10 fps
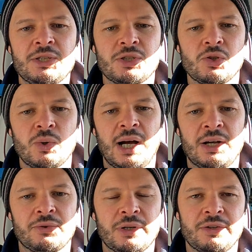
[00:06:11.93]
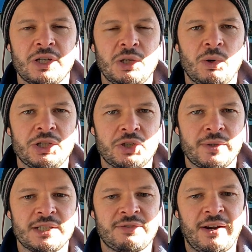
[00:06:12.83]
to 131
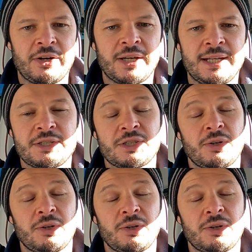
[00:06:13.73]
degrees Fahrenheit.